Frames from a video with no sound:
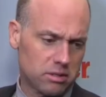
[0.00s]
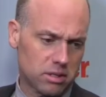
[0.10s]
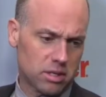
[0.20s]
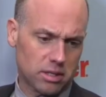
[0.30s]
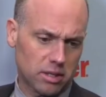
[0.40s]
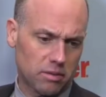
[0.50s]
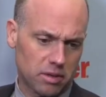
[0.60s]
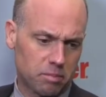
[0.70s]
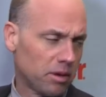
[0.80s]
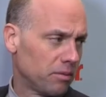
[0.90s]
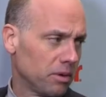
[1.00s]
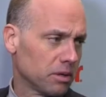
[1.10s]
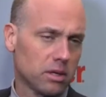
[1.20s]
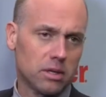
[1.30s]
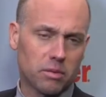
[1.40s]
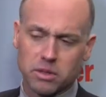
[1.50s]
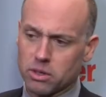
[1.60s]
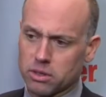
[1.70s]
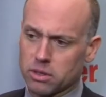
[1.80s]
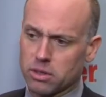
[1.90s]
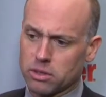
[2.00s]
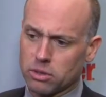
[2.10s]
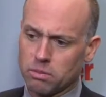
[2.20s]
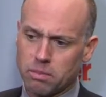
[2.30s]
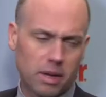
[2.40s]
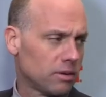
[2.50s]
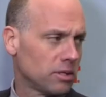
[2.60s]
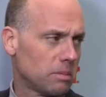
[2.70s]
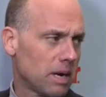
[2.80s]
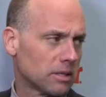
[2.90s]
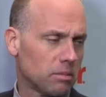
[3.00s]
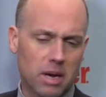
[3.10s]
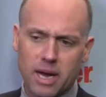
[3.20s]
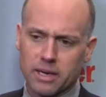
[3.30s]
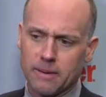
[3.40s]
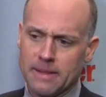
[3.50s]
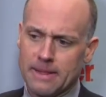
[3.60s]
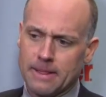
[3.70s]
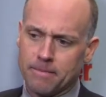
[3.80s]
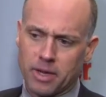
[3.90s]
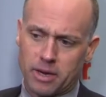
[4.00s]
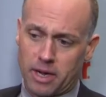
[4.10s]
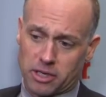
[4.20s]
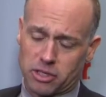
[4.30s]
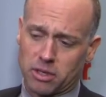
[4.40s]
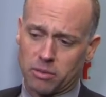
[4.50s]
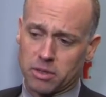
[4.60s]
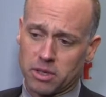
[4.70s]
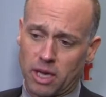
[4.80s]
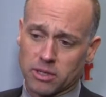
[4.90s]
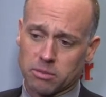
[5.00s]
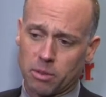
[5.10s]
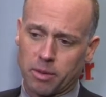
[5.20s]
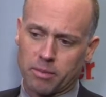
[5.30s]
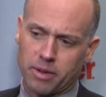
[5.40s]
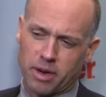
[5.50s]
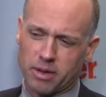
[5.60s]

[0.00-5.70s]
I thought we played real good. Then we took the two penalties back to back, and then I actually thought we gained some momentum there.